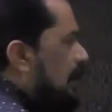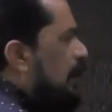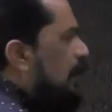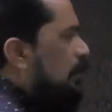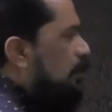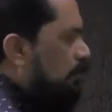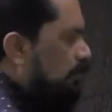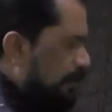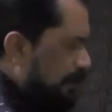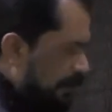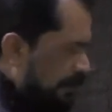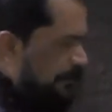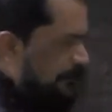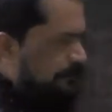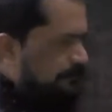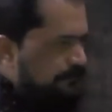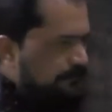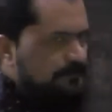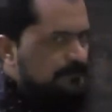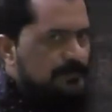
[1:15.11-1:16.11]
aorta.
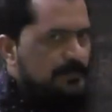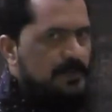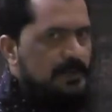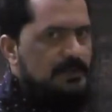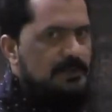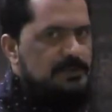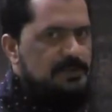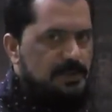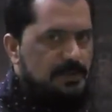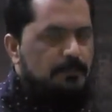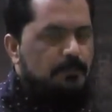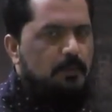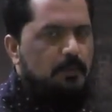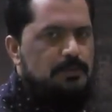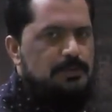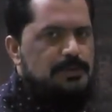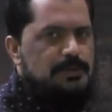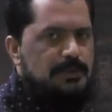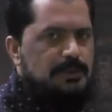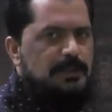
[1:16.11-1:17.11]

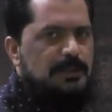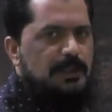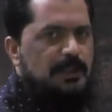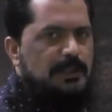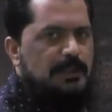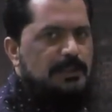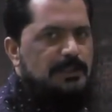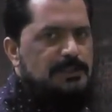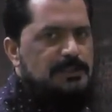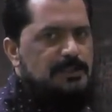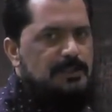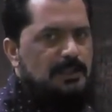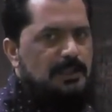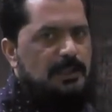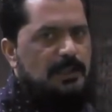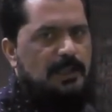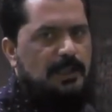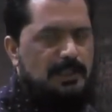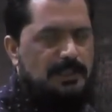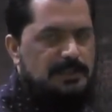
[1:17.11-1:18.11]
Suppose here is
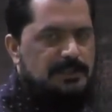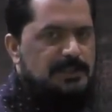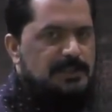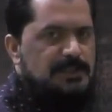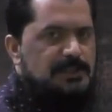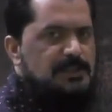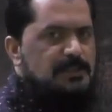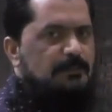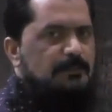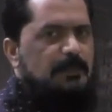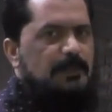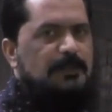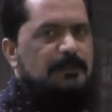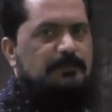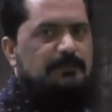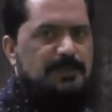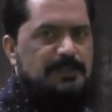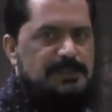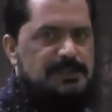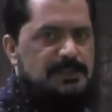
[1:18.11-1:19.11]
a largest
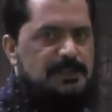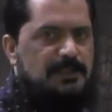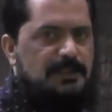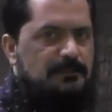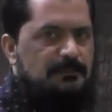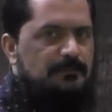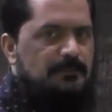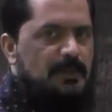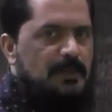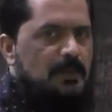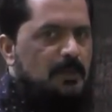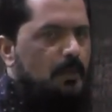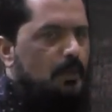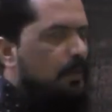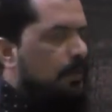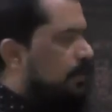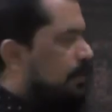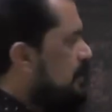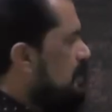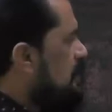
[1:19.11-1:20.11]
blood vessel
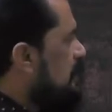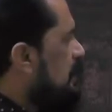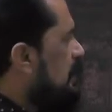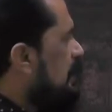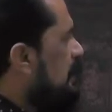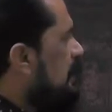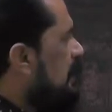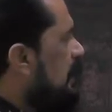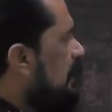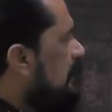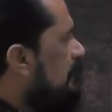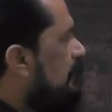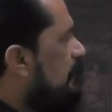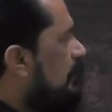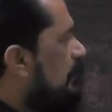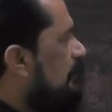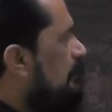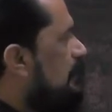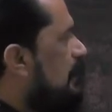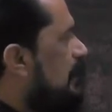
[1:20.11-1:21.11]
originating
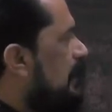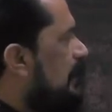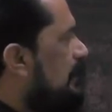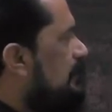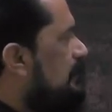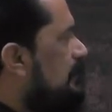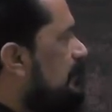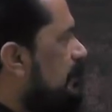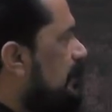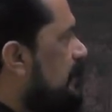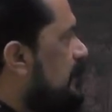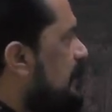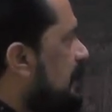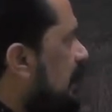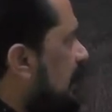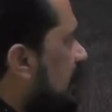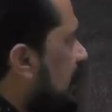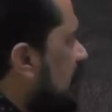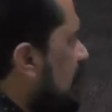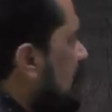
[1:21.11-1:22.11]
from the left
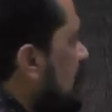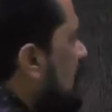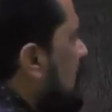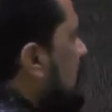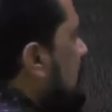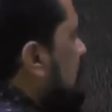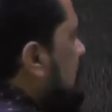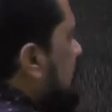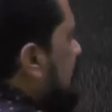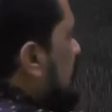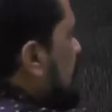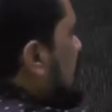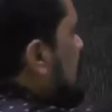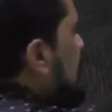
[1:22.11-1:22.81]
ventricle, that